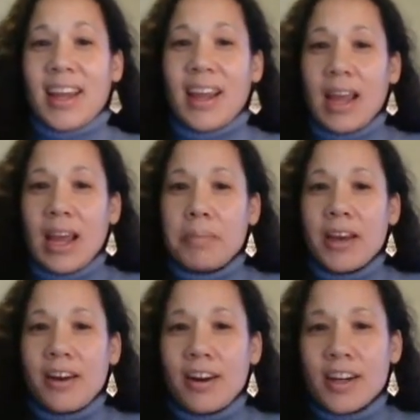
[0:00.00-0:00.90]
And
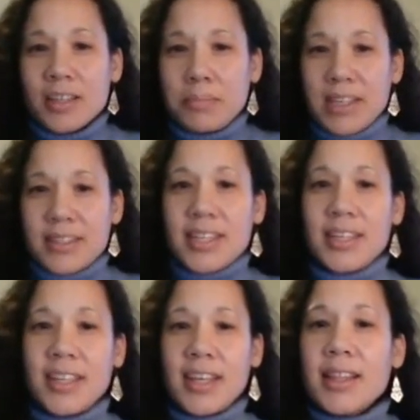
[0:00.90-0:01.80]
my argument
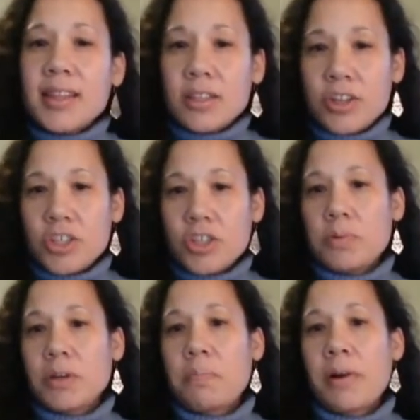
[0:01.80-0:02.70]
in the larger
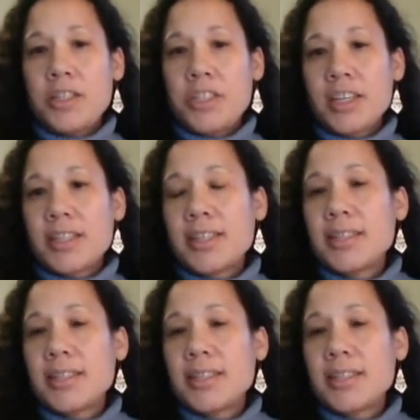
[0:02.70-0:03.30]
book project is